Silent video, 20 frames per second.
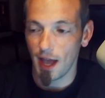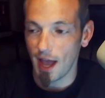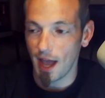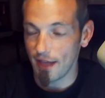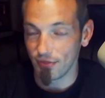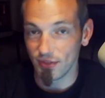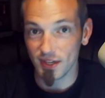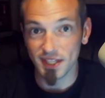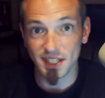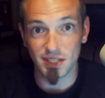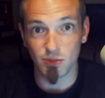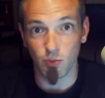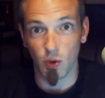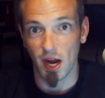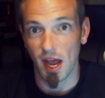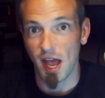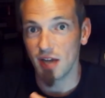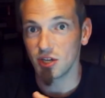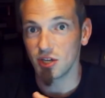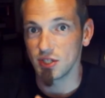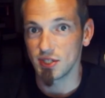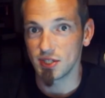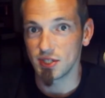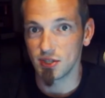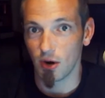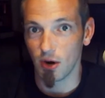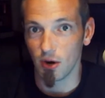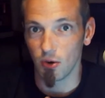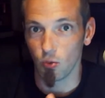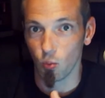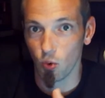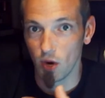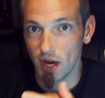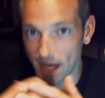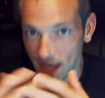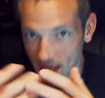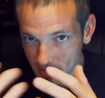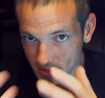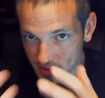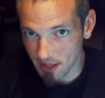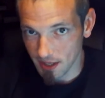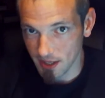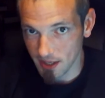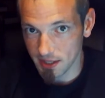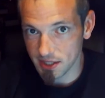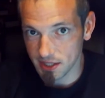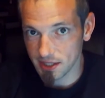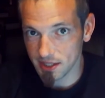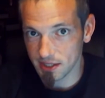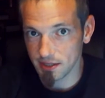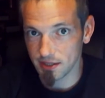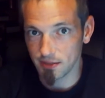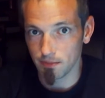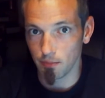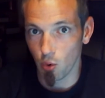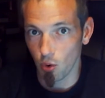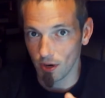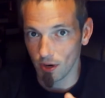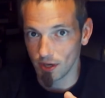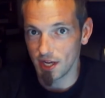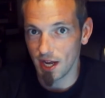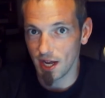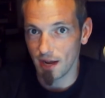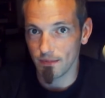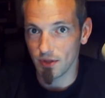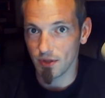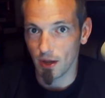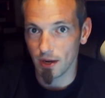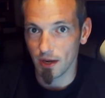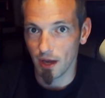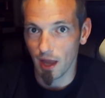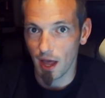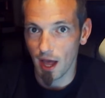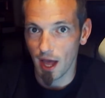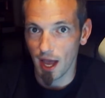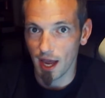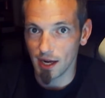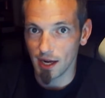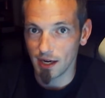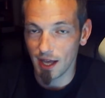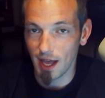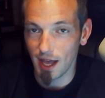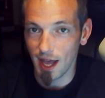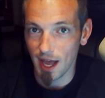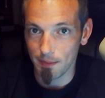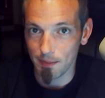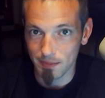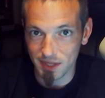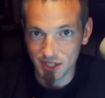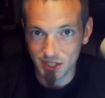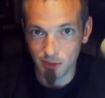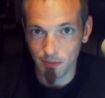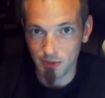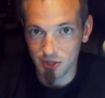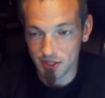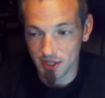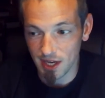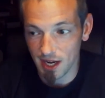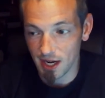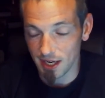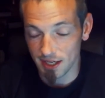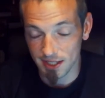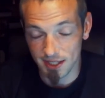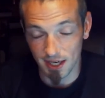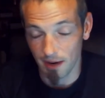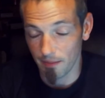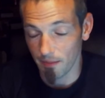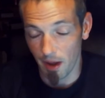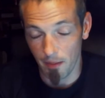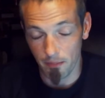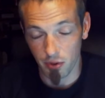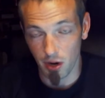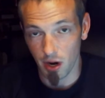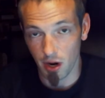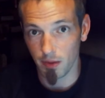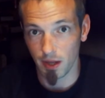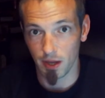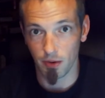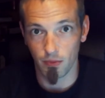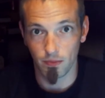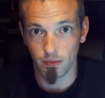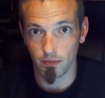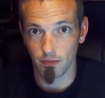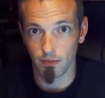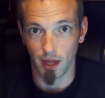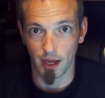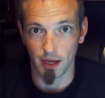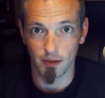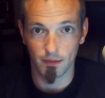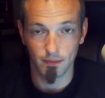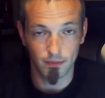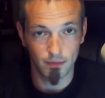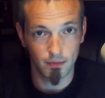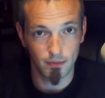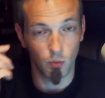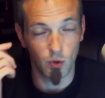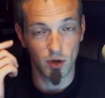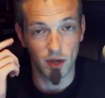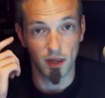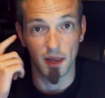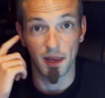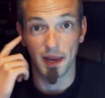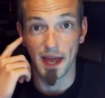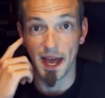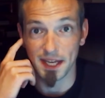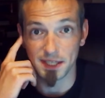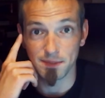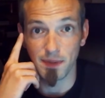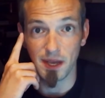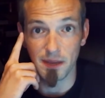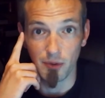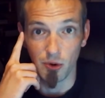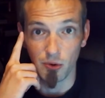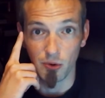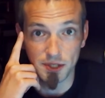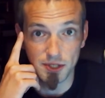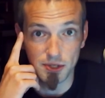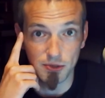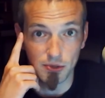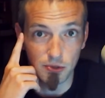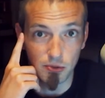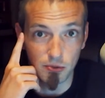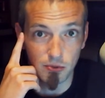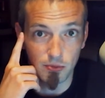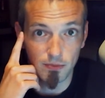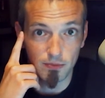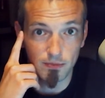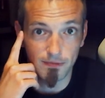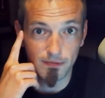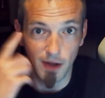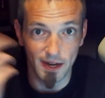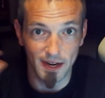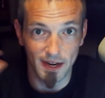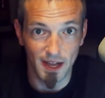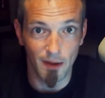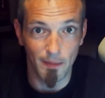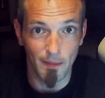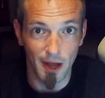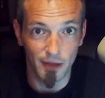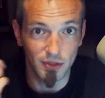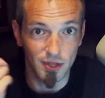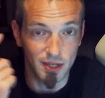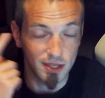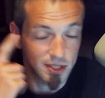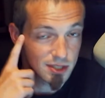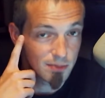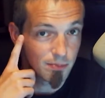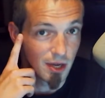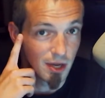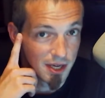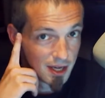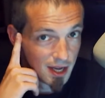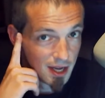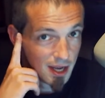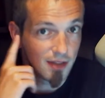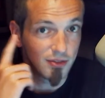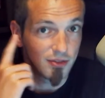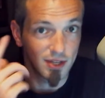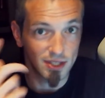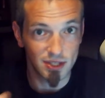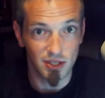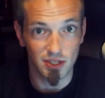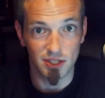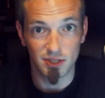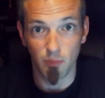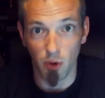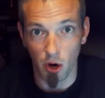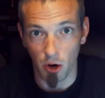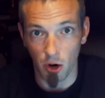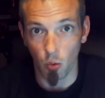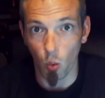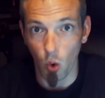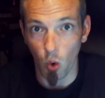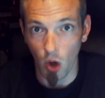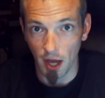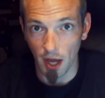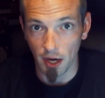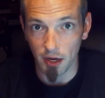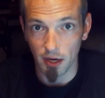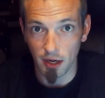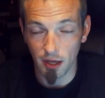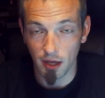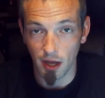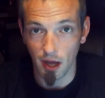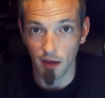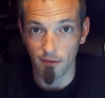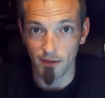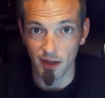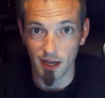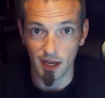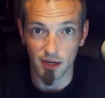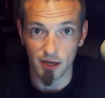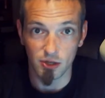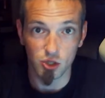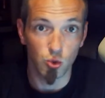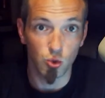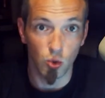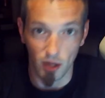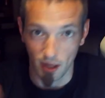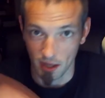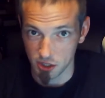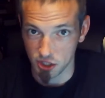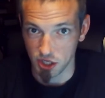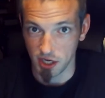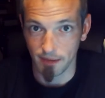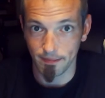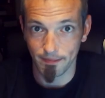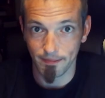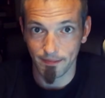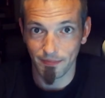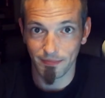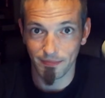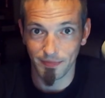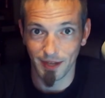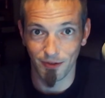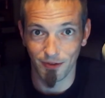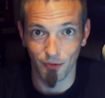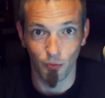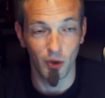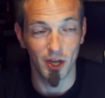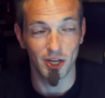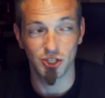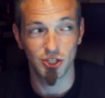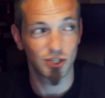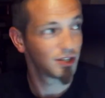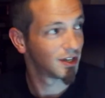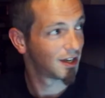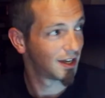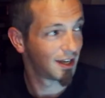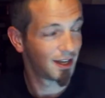And this is when I actually start reading into this more in depth online, and Mr. Mercedes, and I'm probably like one of the last people to find out about this, but this is part one of a trilogy, which